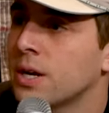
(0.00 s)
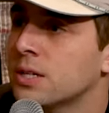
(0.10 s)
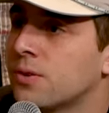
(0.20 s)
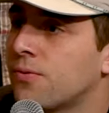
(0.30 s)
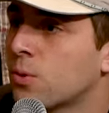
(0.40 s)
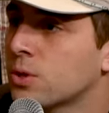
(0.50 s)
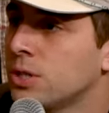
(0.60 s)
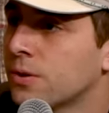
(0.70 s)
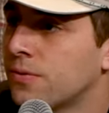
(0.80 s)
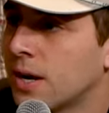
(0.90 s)
Wait, is it
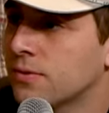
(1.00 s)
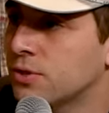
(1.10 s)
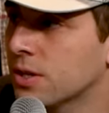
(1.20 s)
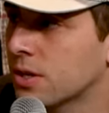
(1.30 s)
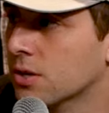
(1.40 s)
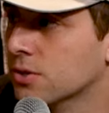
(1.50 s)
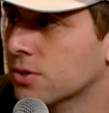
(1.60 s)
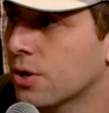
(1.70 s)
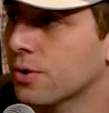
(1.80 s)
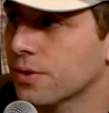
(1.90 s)
4G or 5G that causes
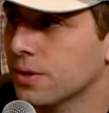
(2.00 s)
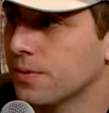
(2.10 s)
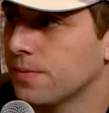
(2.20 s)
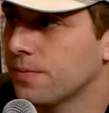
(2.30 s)
COVID?